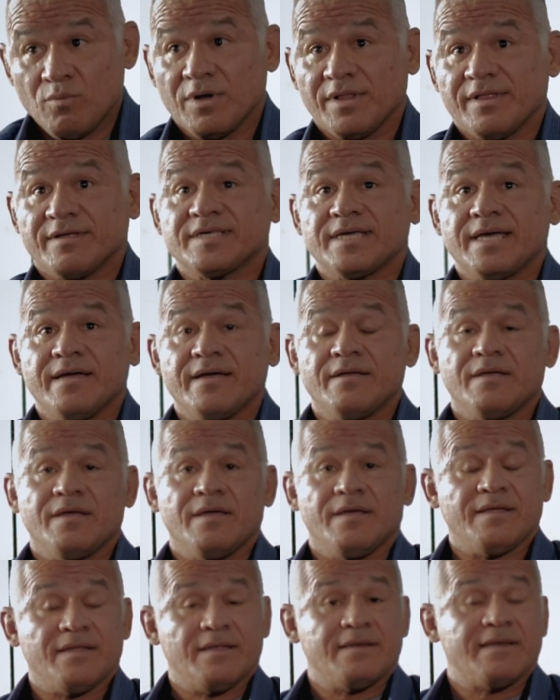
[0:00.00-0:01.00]
Well,
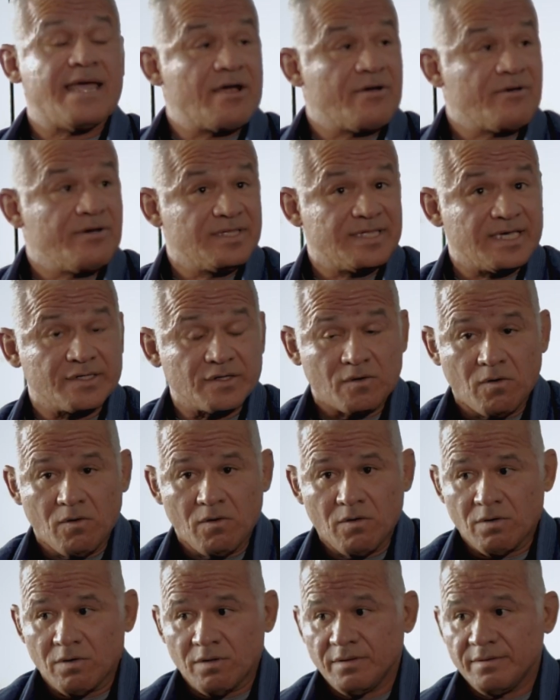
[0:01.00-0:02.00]
in Aries as a
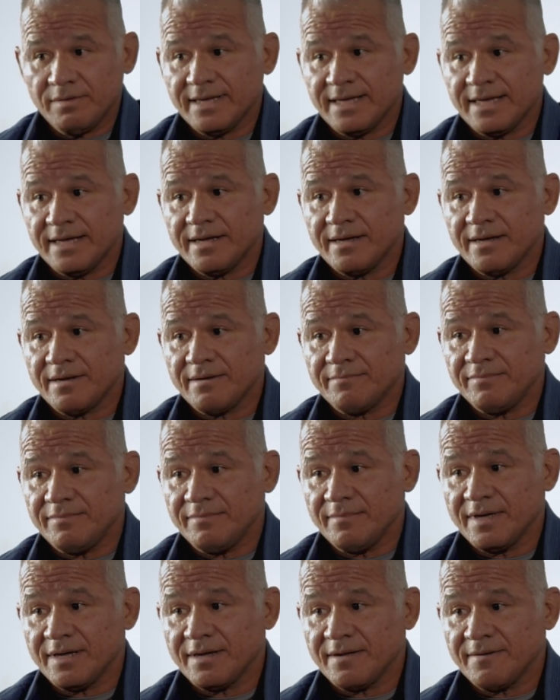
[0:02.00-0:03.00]
whole,
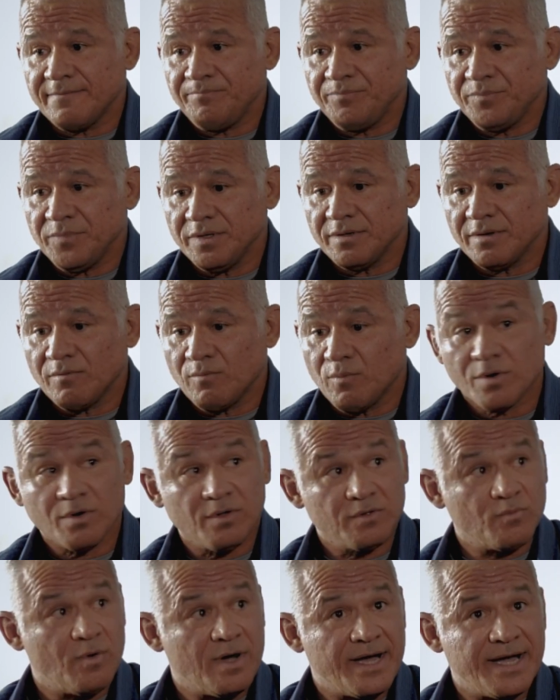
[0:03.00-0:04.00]
you know,
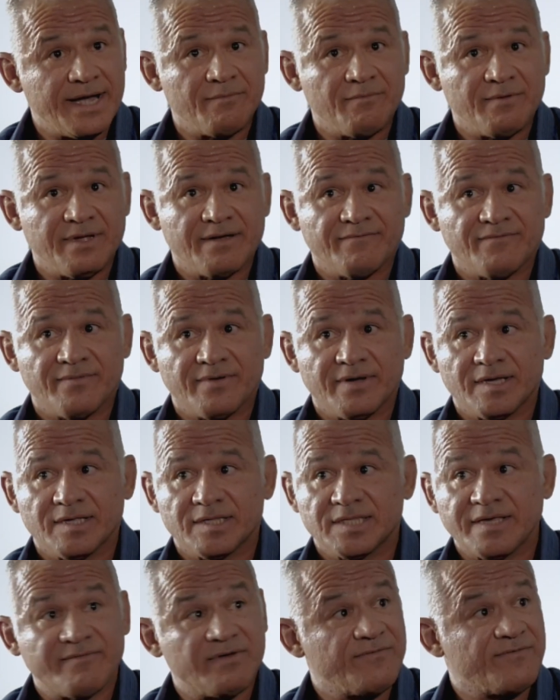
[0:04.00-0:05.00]
worldwide, we have
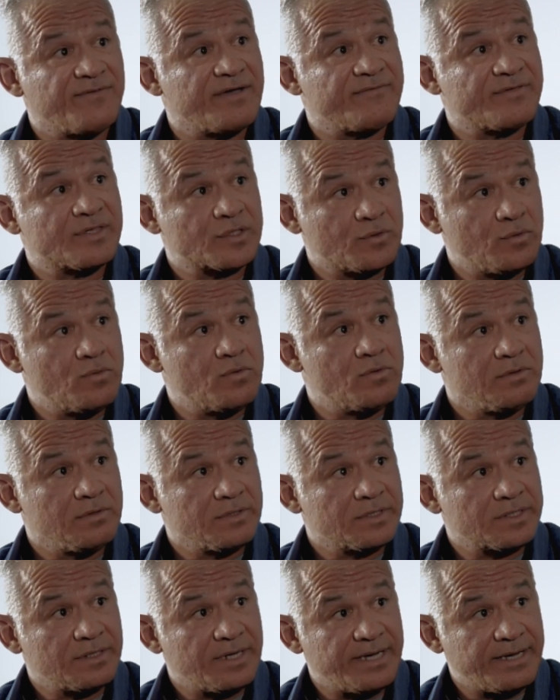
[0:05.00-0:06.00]
75
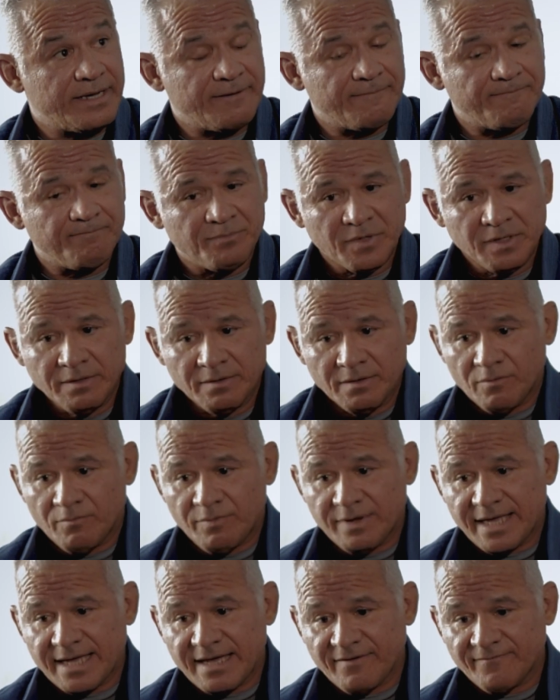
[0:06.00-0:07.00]
schools.
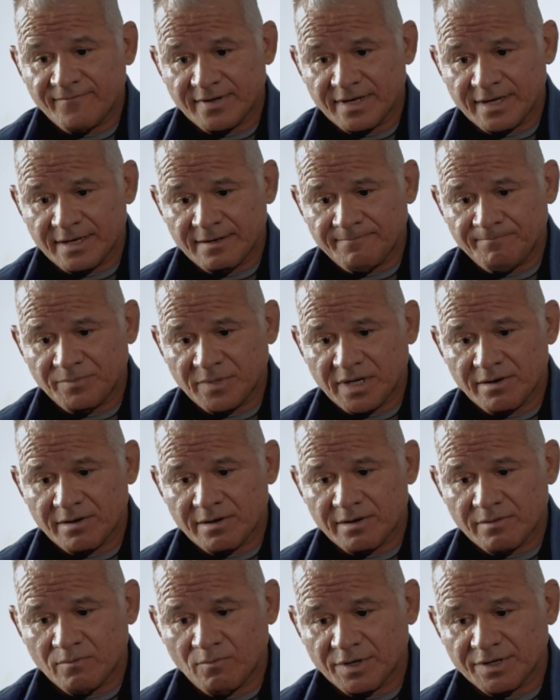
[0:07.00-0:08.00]
We have one
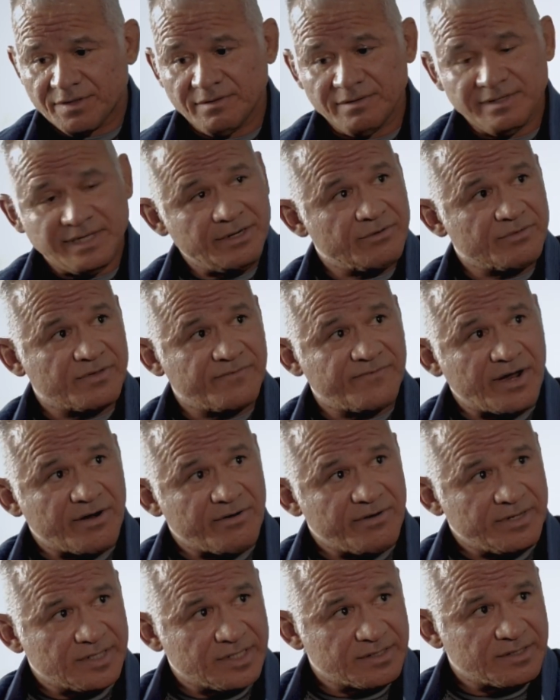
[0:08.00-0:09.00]
of the leaders of
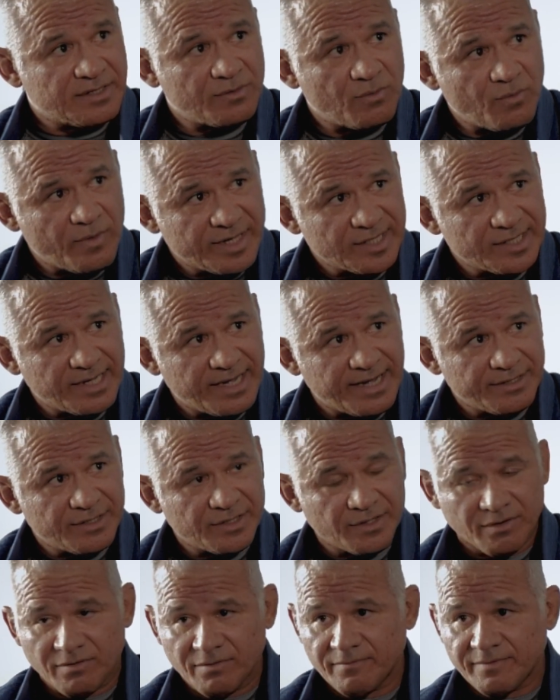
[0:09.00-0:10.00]
Aries is on the west side,
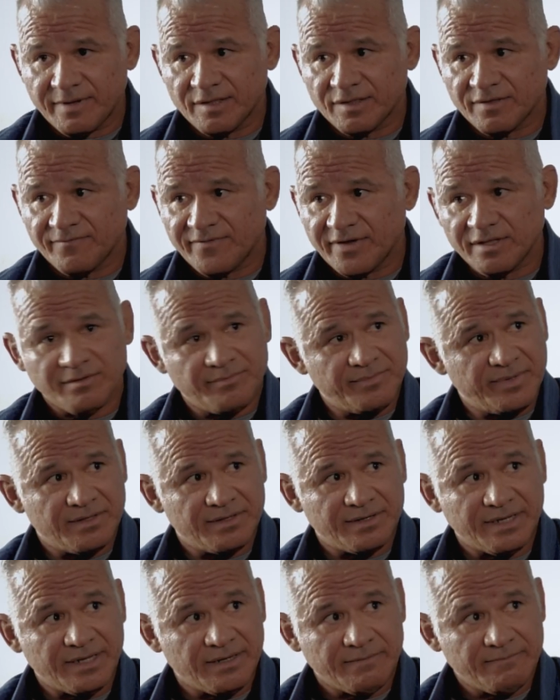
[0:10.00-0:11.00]
so his
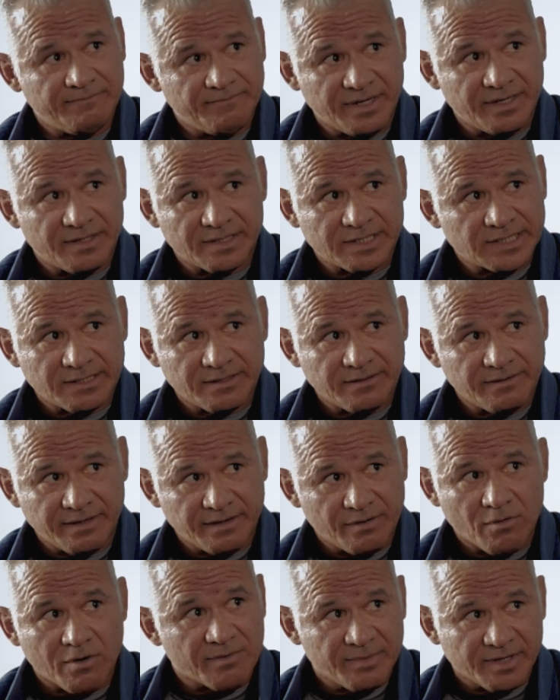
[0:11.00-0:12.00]
availability is
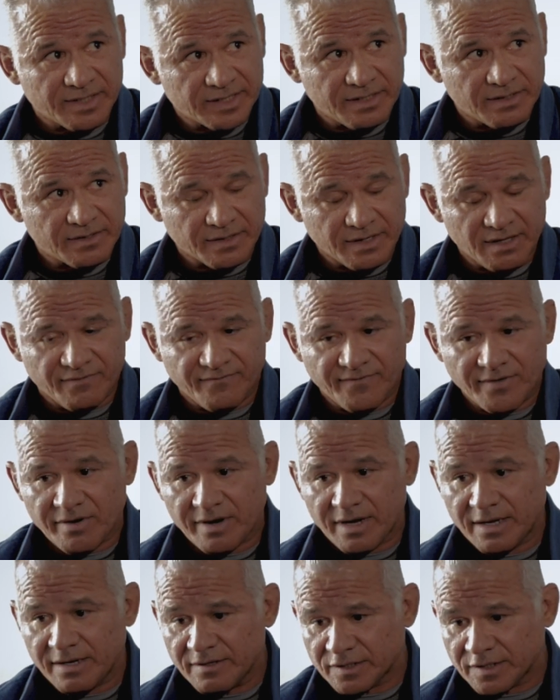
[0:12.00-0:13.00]
enormous. He's
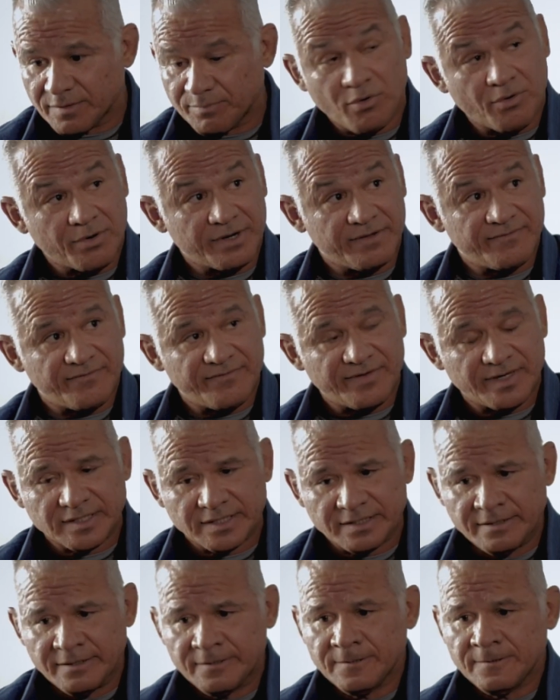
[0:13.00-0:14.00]
very supportive of us.